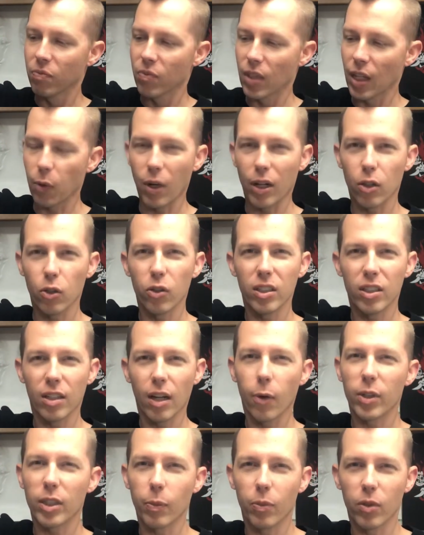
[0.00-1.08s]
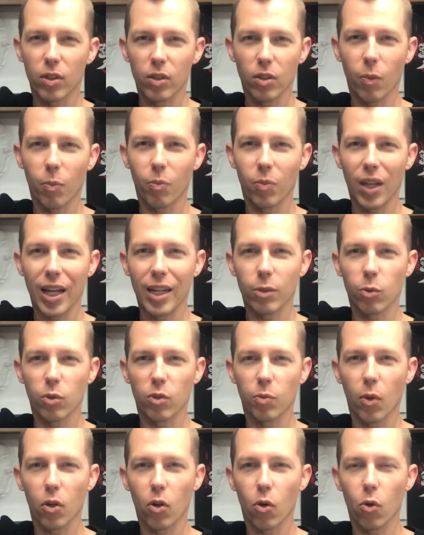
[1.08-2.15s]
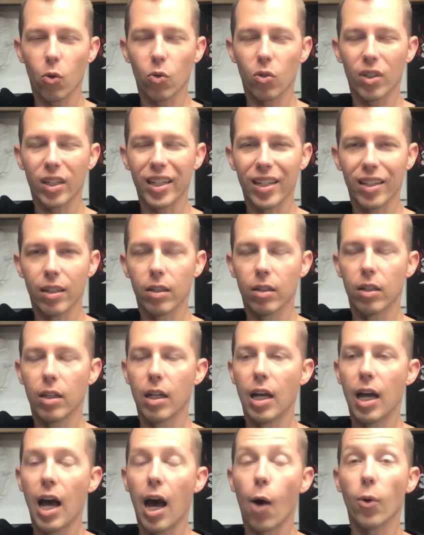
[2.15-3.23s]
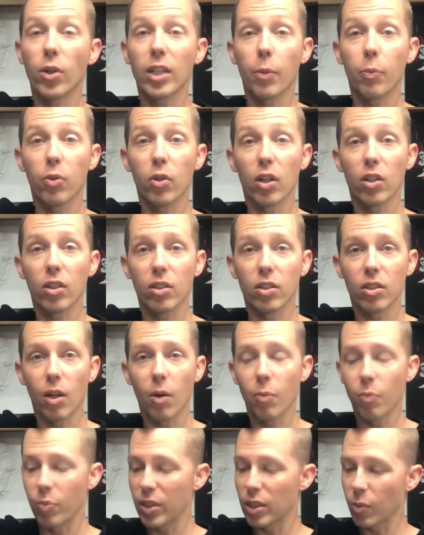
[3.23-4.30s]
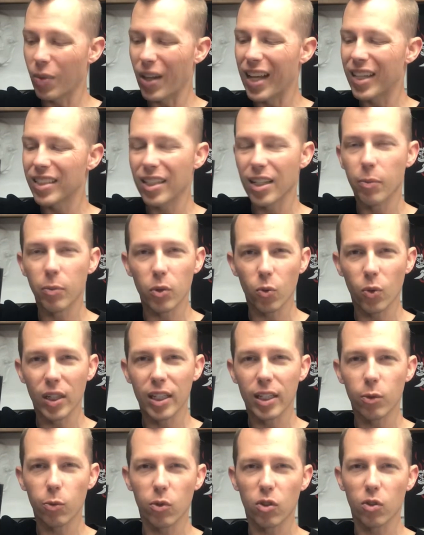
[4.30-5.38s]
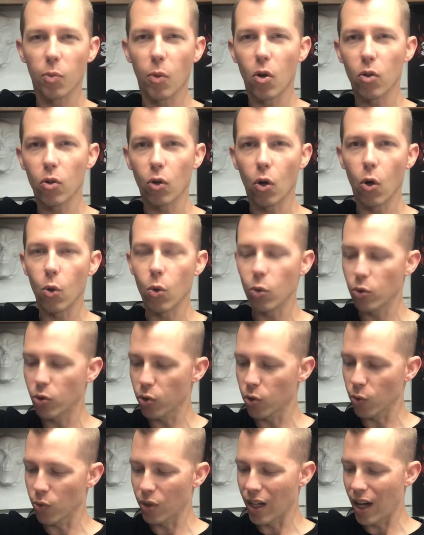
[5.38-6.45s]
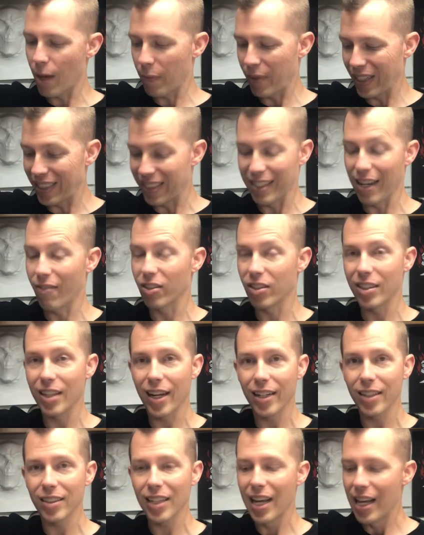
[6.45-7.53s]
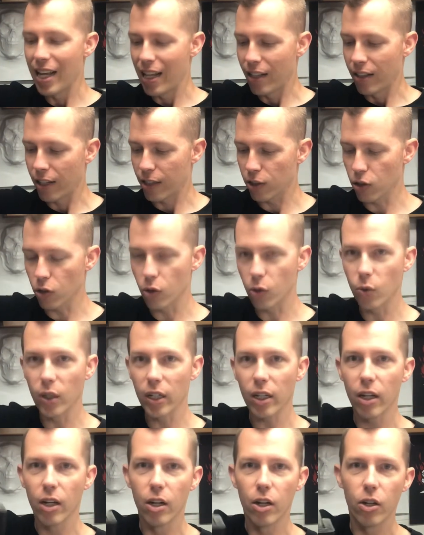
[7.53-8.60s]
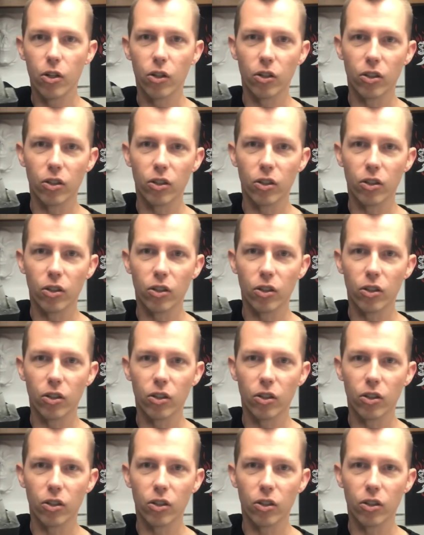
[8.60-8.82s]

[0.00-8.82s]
like when I glue these guys, I wish I'd put something plastic with a smaller hole. I wish I'd put some piece of plastic in between these with a smaller hole so it would not be 7 seconds. That's just a little quick. You can